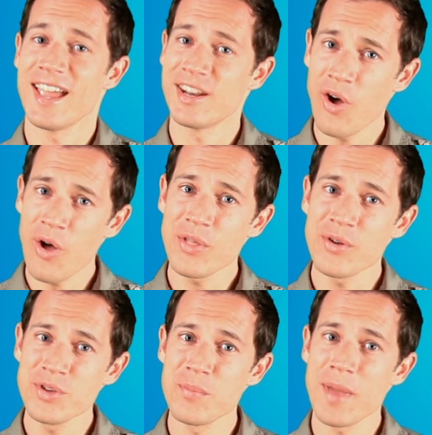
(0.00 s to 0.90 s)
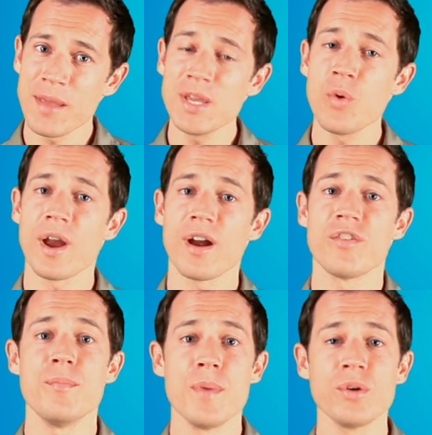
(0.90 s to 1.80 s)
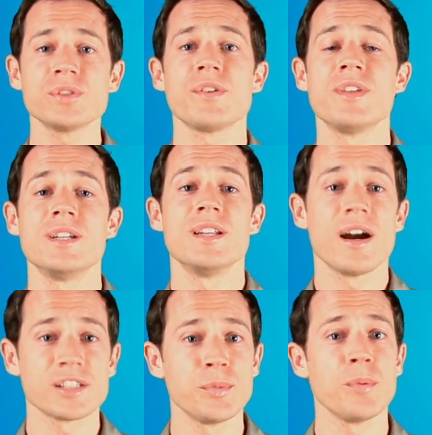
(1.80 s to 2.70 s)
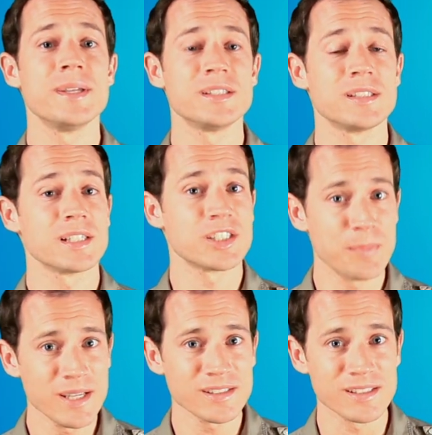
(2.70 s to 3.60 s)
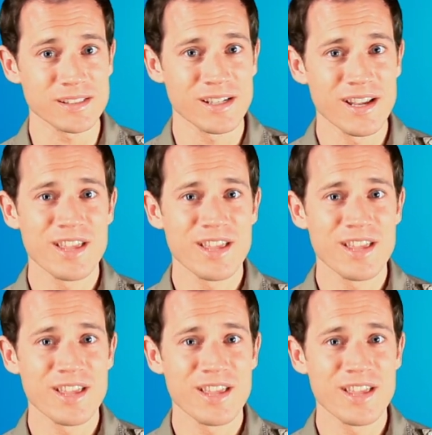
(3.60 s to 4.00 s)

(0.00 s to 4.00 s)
And although you may be aware of most of the deductible business expenses,